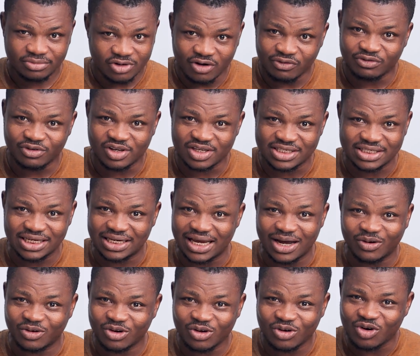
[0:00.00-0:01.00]
Obviously,
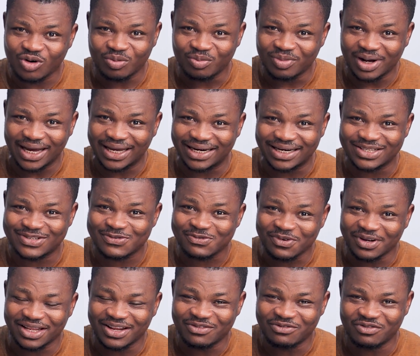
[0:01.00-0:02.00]
I will not combine it
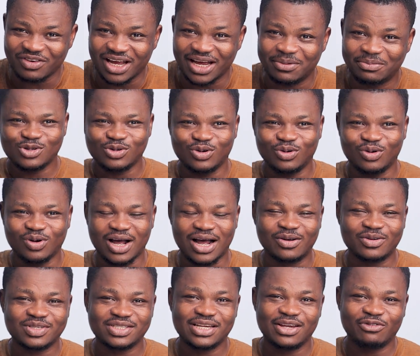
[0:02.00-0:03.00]
with the verb. So
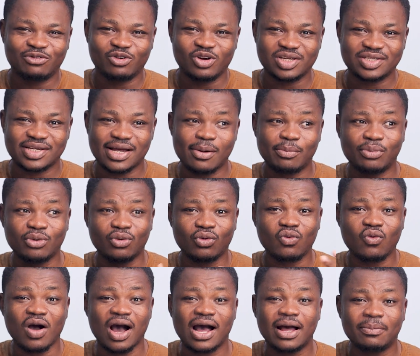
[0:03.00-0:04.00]
I'll say, for example,
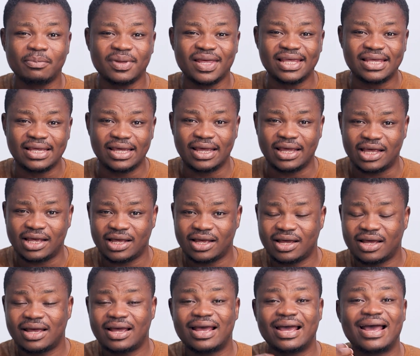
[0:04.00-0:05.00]
Kwame
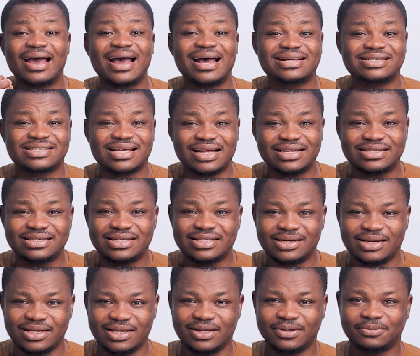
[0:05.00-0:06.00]
ye Asante
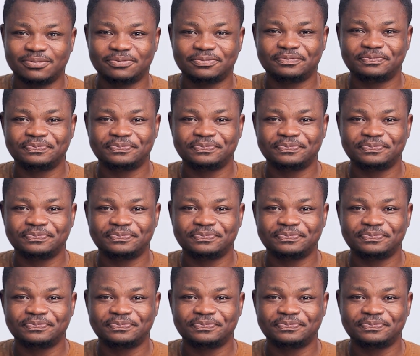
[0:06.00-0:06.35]
ni.